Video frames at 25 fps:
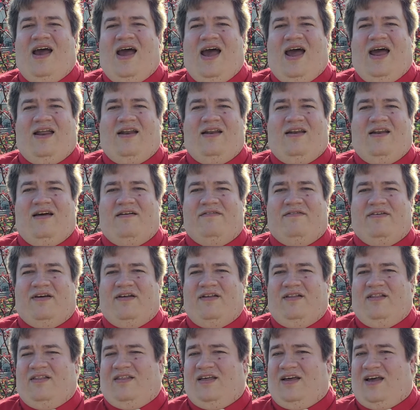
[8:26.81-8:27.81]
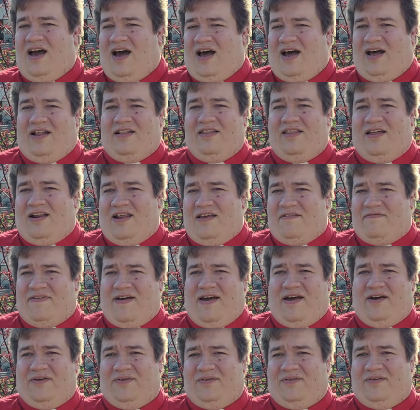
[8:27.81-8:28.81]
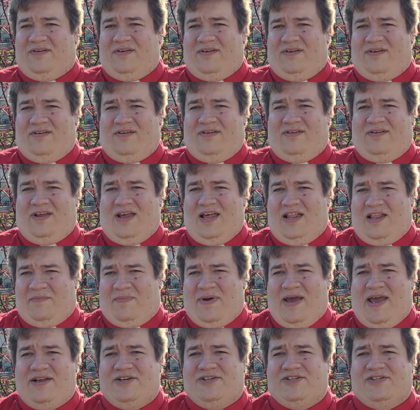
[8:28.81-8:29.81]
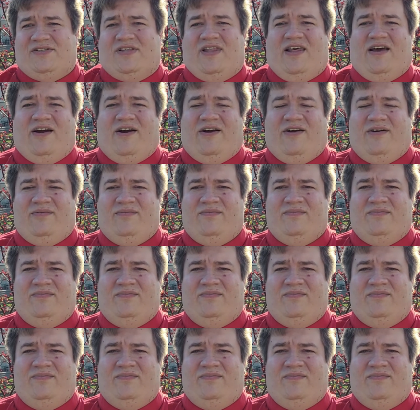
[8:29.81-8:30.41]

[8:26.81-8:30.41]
and of a, the God that he found in the pages there.